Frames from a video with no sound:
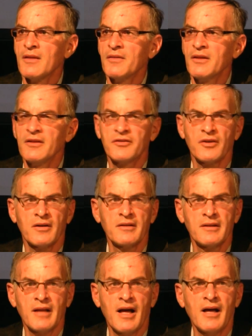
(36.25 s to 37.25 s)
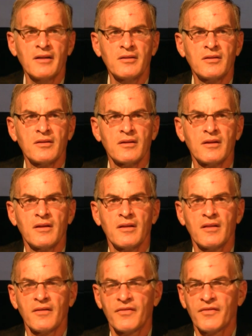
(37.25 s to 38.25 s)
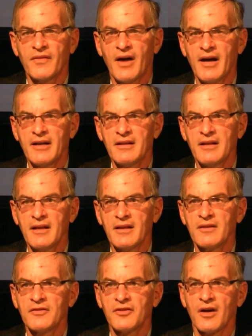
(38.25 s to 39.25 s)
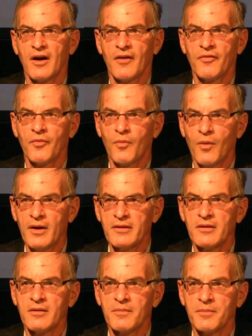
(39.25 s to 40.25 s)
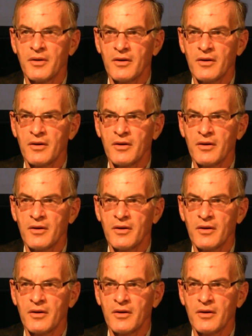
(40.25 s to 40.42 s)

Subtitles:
these are not the findings of one